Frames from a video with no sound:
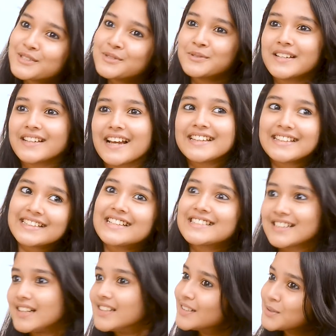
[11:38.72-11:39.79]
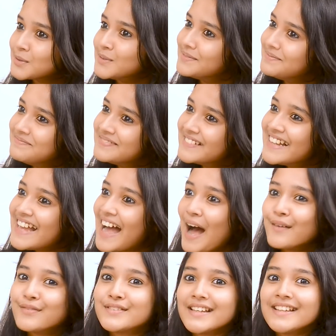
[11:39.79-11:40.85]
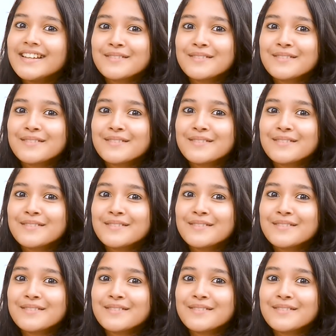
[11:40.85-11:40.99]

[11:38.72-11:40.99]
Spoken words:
Shooting. I think that's really cool. I've seen